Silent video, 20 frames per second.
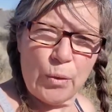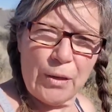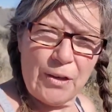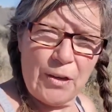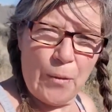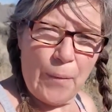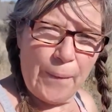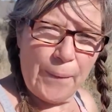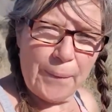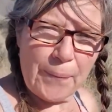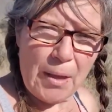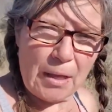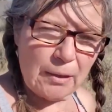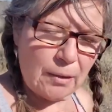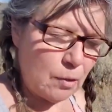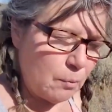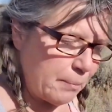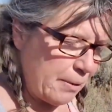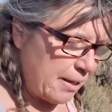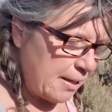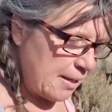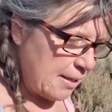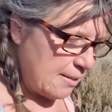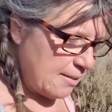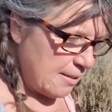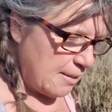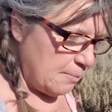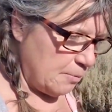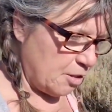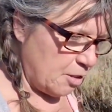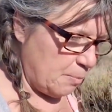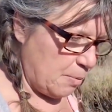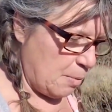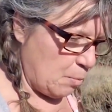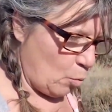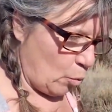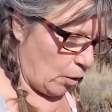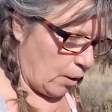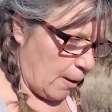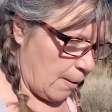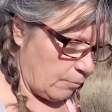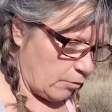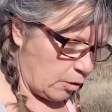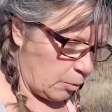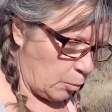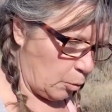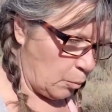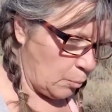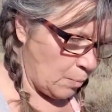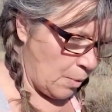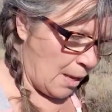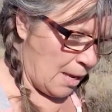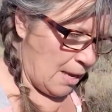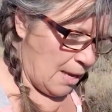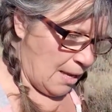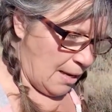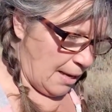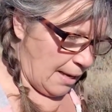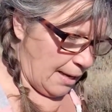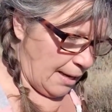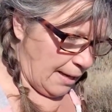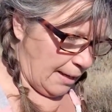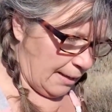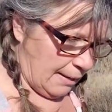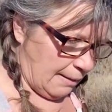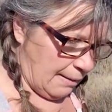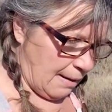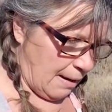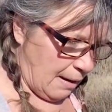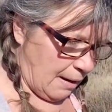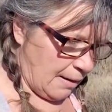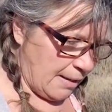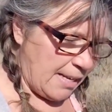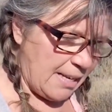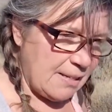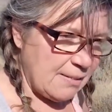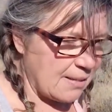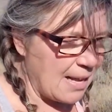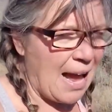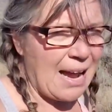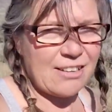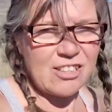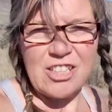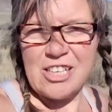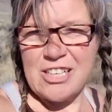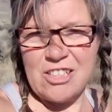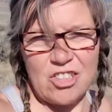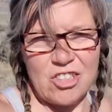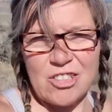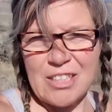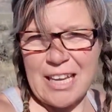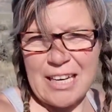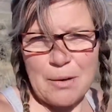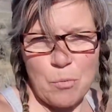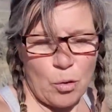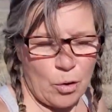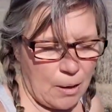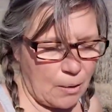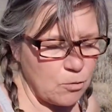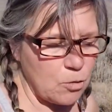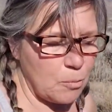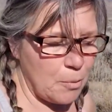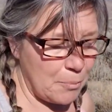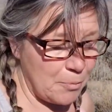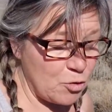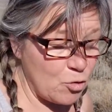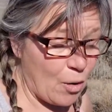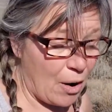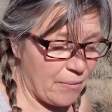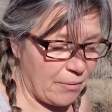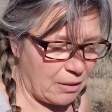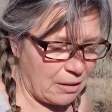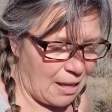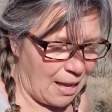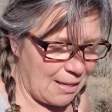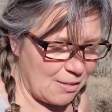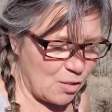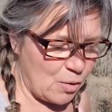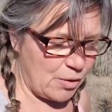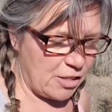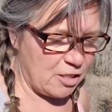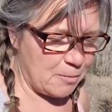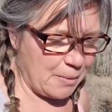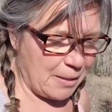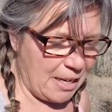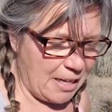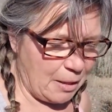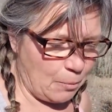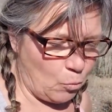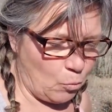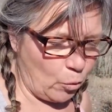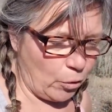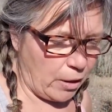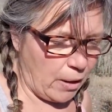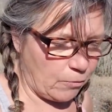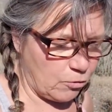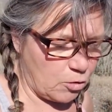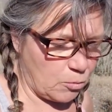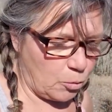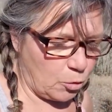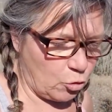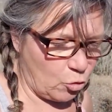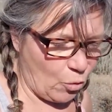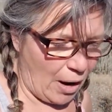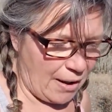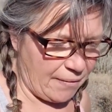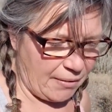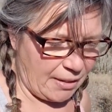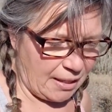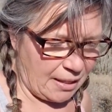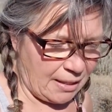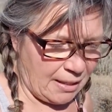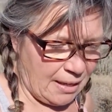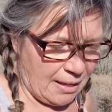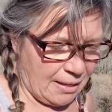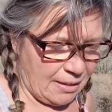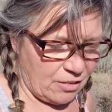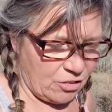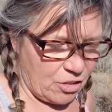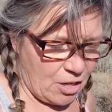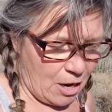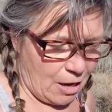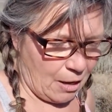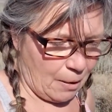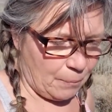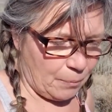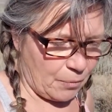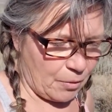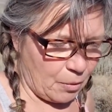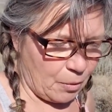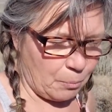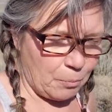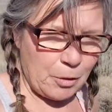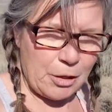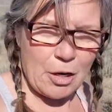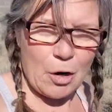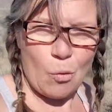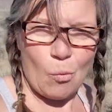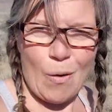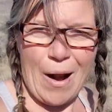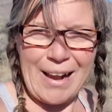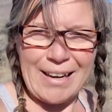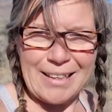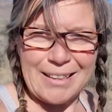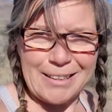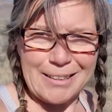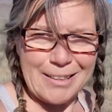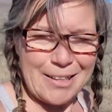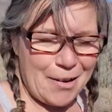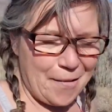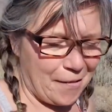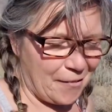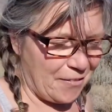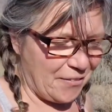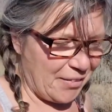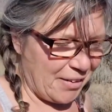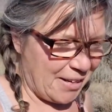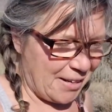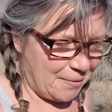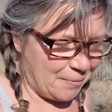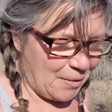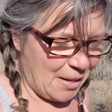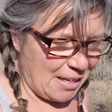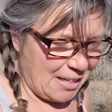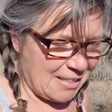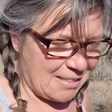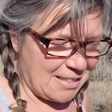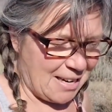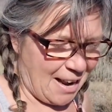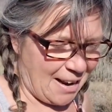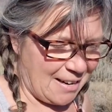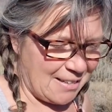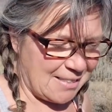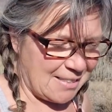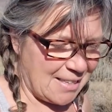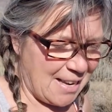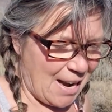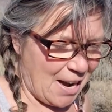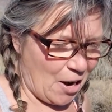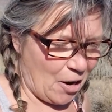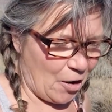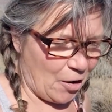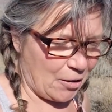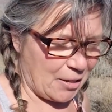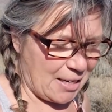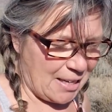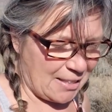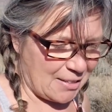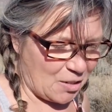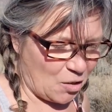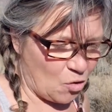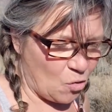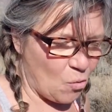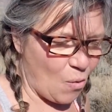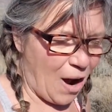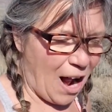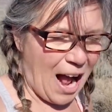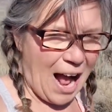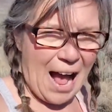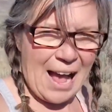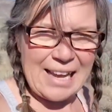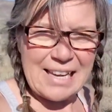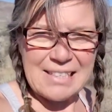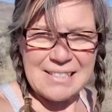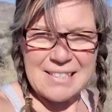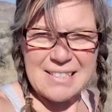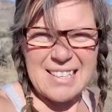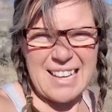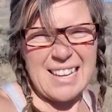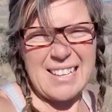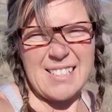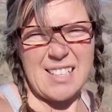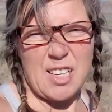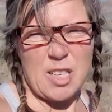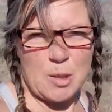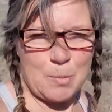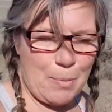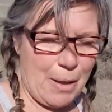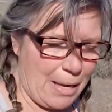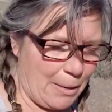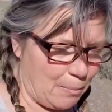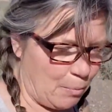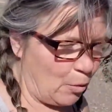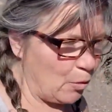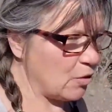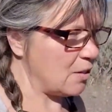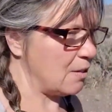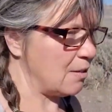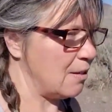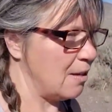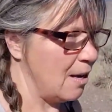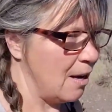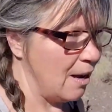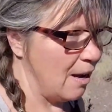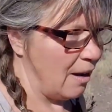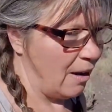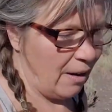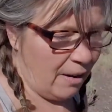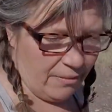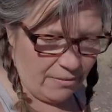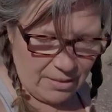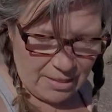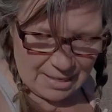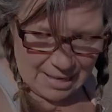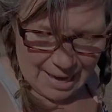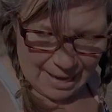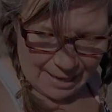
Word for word: the window a little bit, he seems to be more comfortable. And he's just getting more comfortable. I've been driving a lot, so he's been getting more comfortable driving, you know, riding in the RV. And he's not scared, he doesn't cry, he just lays in his bed most of the